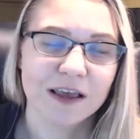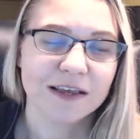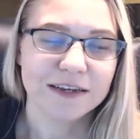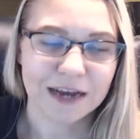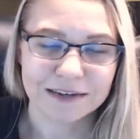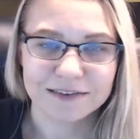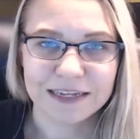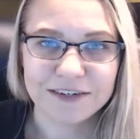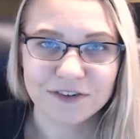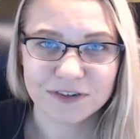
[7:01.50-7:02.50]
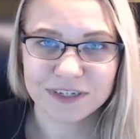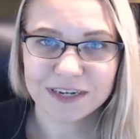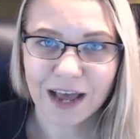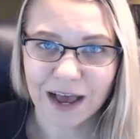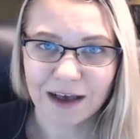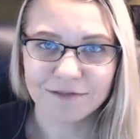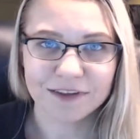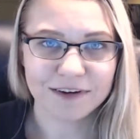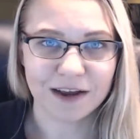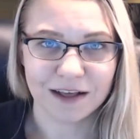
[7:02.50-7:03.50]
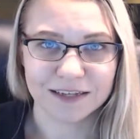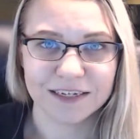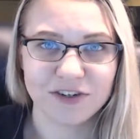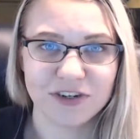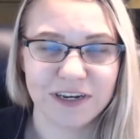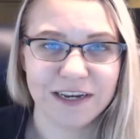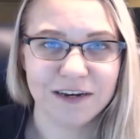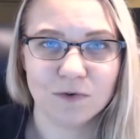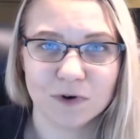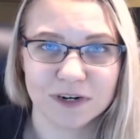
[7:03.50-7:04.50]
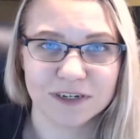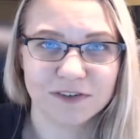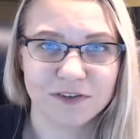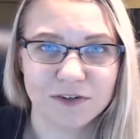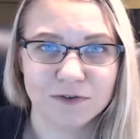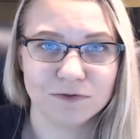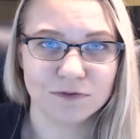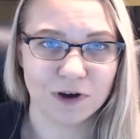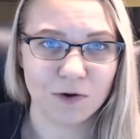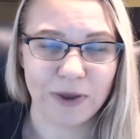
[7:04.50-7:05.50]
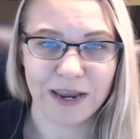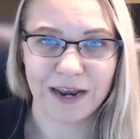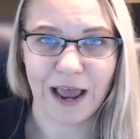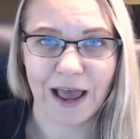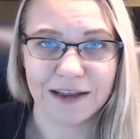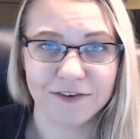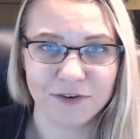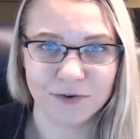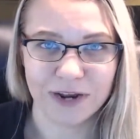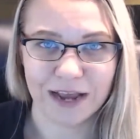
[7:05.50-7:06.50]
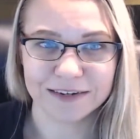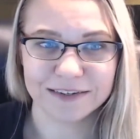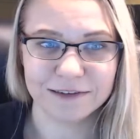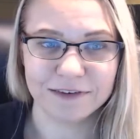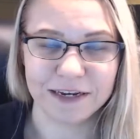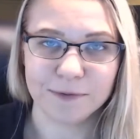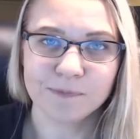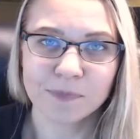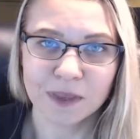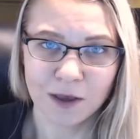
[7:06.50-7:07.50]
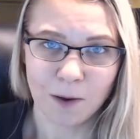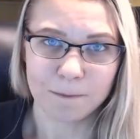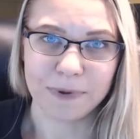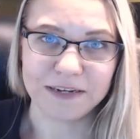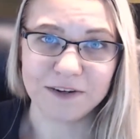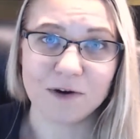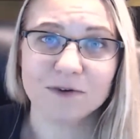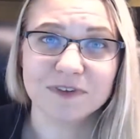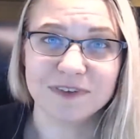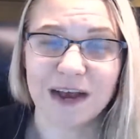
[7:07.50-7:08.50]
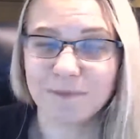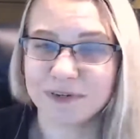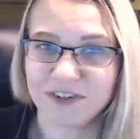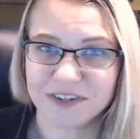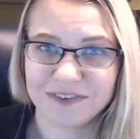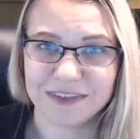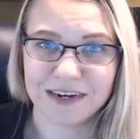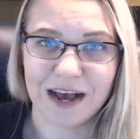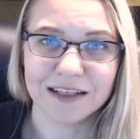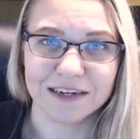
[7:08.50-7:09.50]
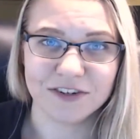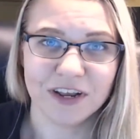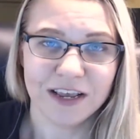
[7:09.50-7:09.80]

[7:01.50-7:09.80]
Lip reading: Yes, they do need to have the knowledge in order to go in and do an activity. But don't stop with just the knowledge.